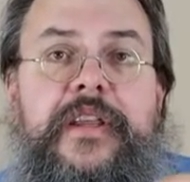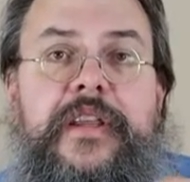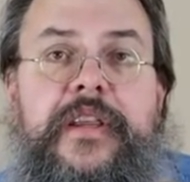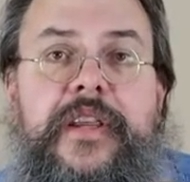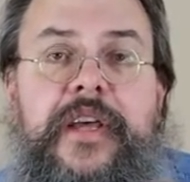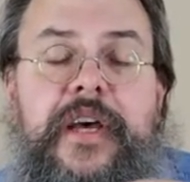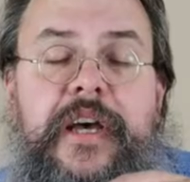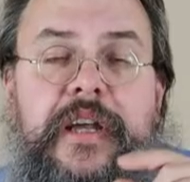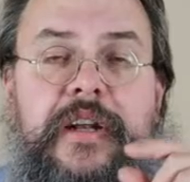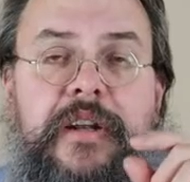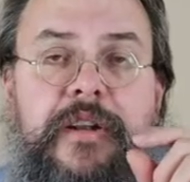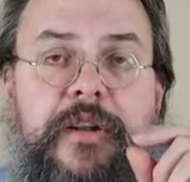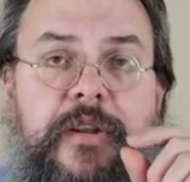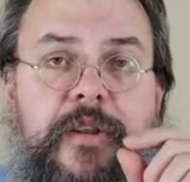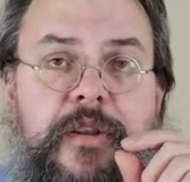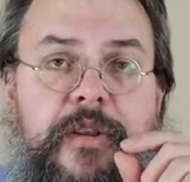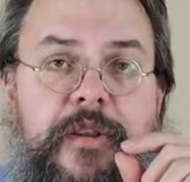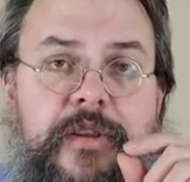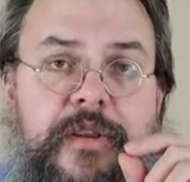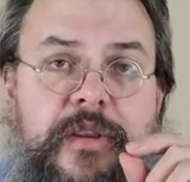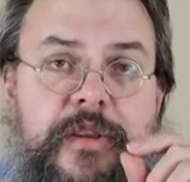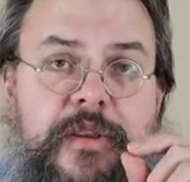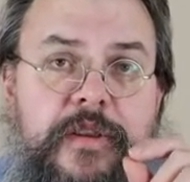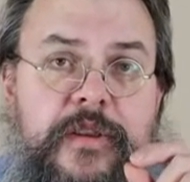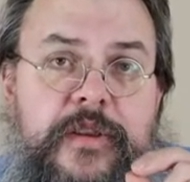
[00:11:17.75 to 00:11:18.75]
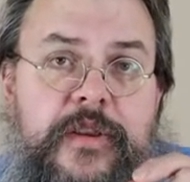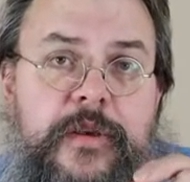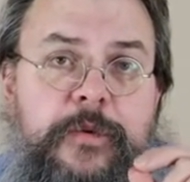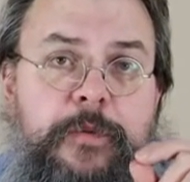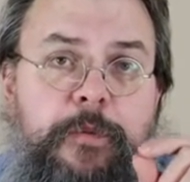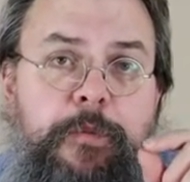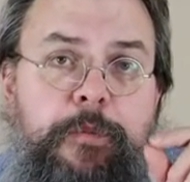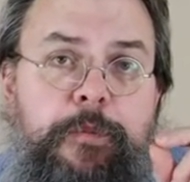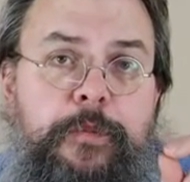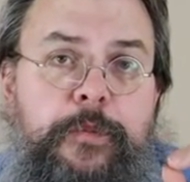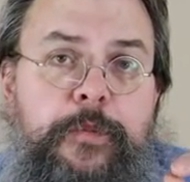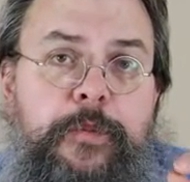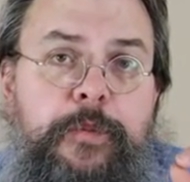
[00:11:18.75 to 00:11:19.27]
then
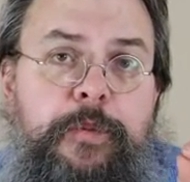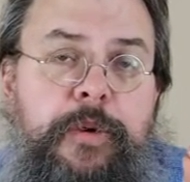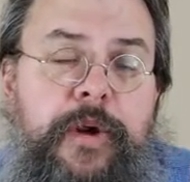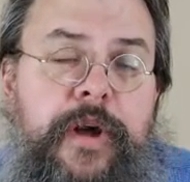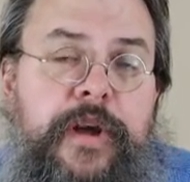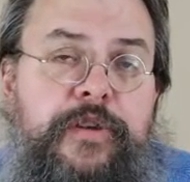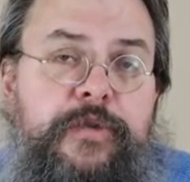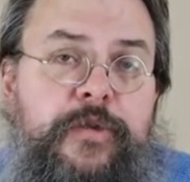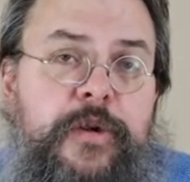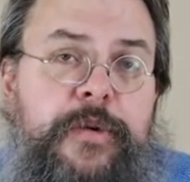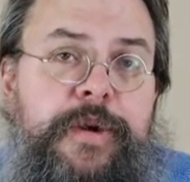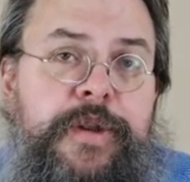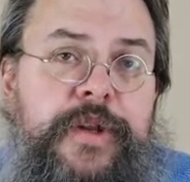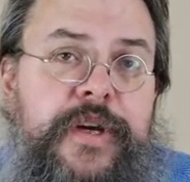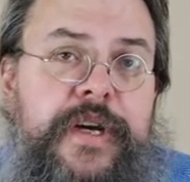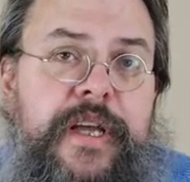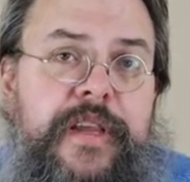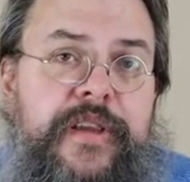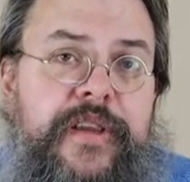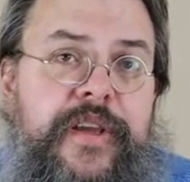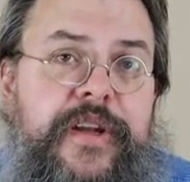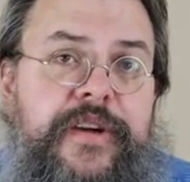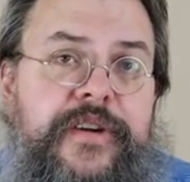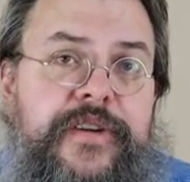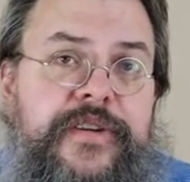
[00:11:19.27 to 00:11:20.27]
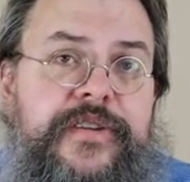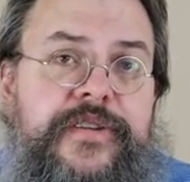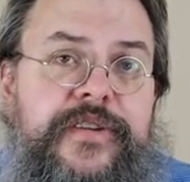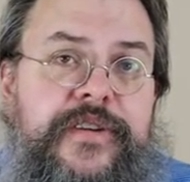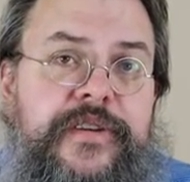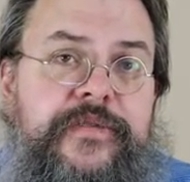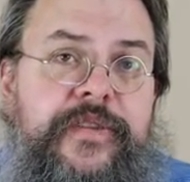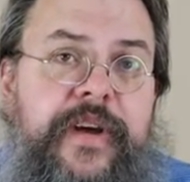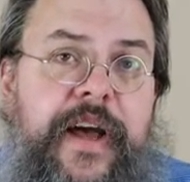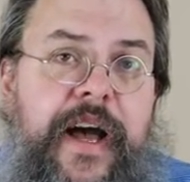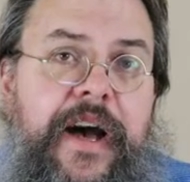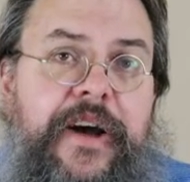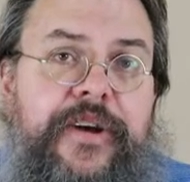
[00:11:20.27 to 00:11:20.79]
the place where we look at the
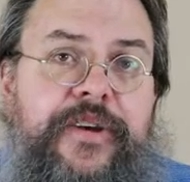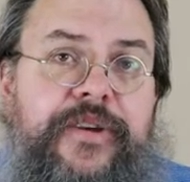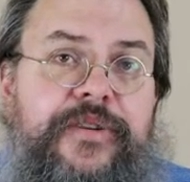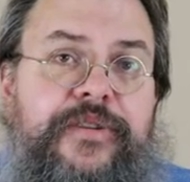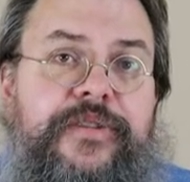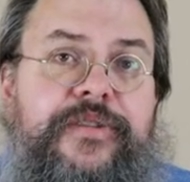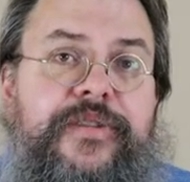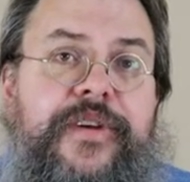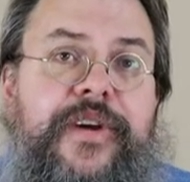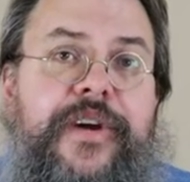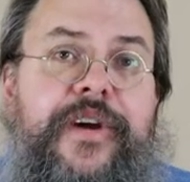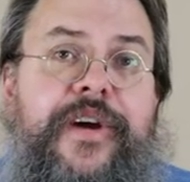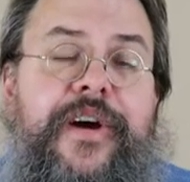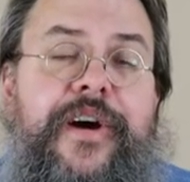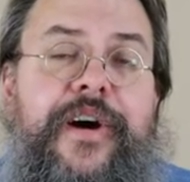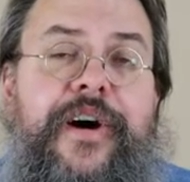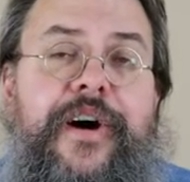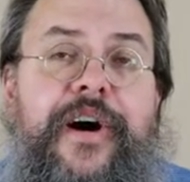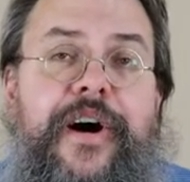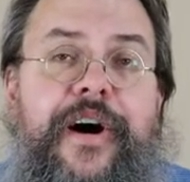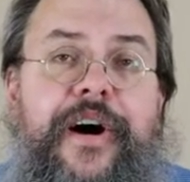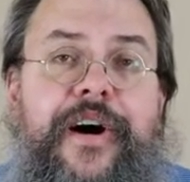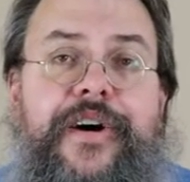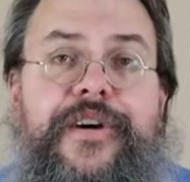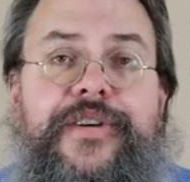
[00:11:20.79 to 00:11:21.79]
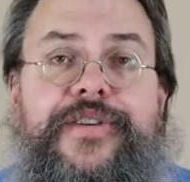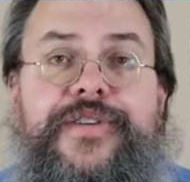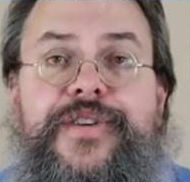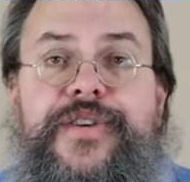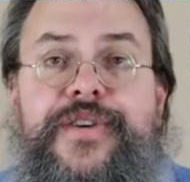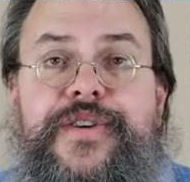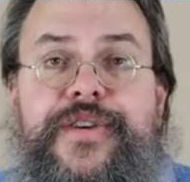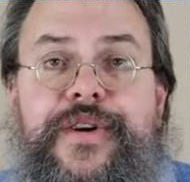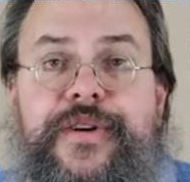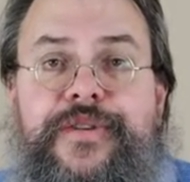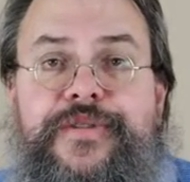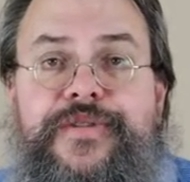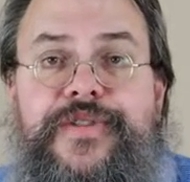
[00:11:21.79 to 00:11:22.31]
integer values
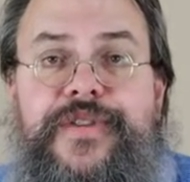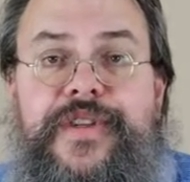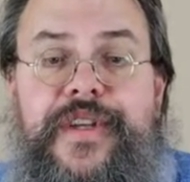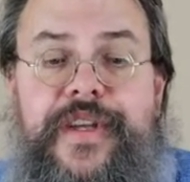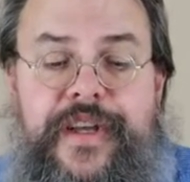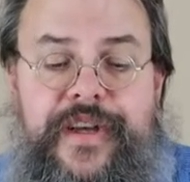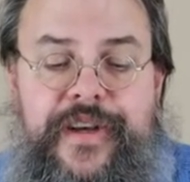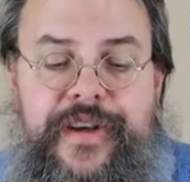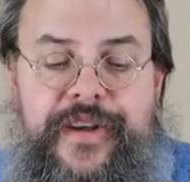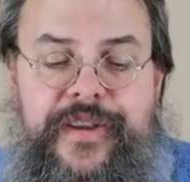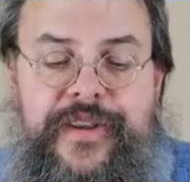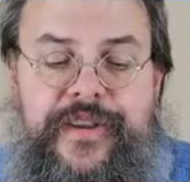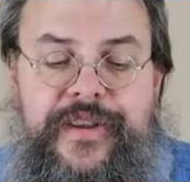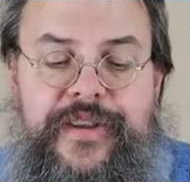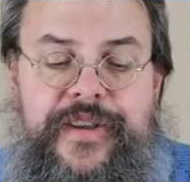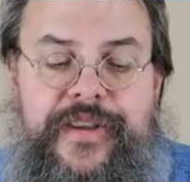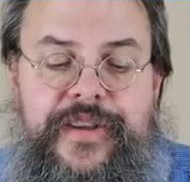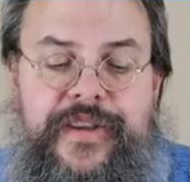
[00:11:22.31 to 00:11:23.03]
also goes to L.